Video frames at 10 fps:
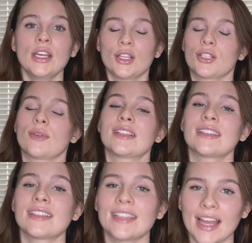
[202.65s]
So
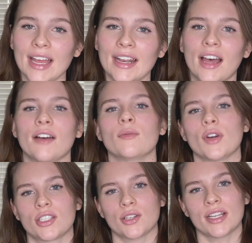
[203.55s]
instead of
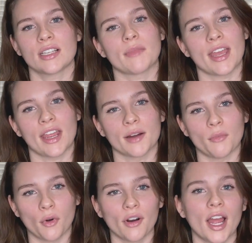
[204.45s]
moisturizing my hair
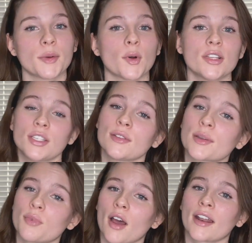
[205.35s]
more, I'm going to use a
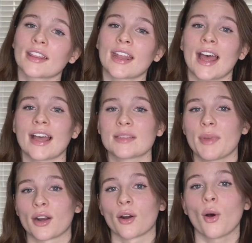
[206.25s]
product that has
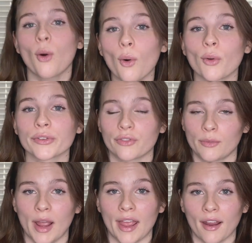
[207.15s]
better hold for
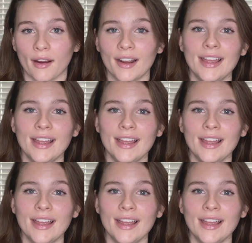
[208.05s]
my hair.